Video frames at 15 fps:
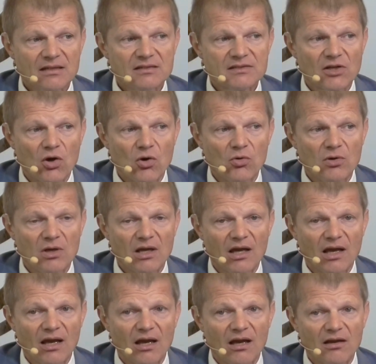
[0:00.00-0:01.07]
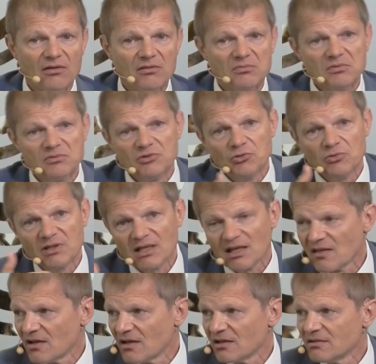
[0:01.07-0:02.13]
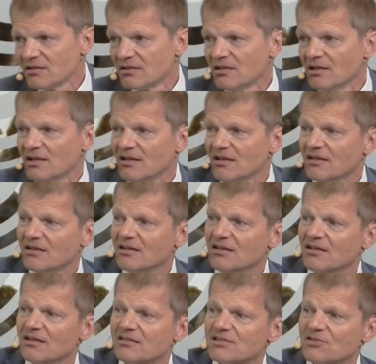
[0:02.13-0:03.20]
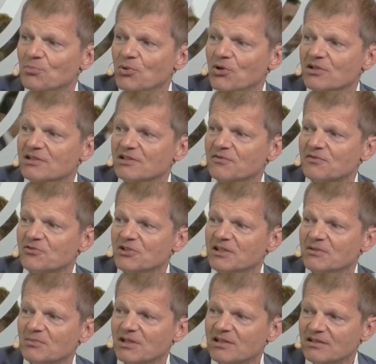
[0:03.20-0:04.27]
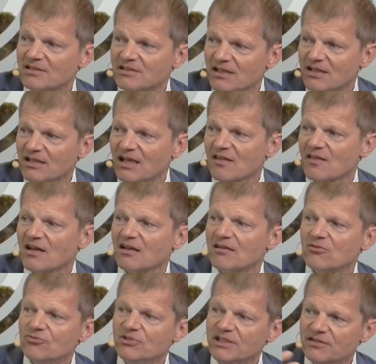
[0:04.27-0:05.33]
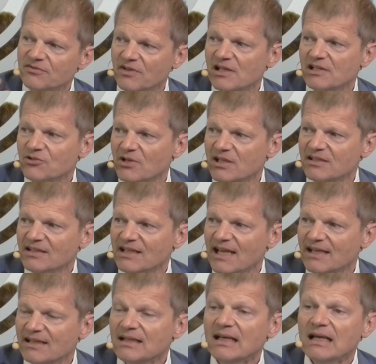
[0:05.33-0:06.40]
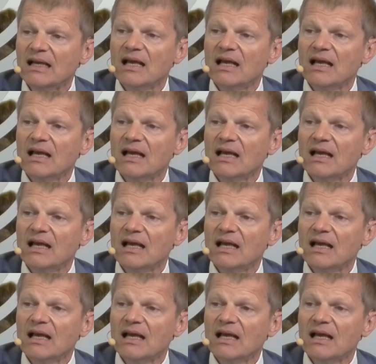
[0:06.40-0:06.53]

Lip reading: So do another supportive treatment, another re-evaluate again,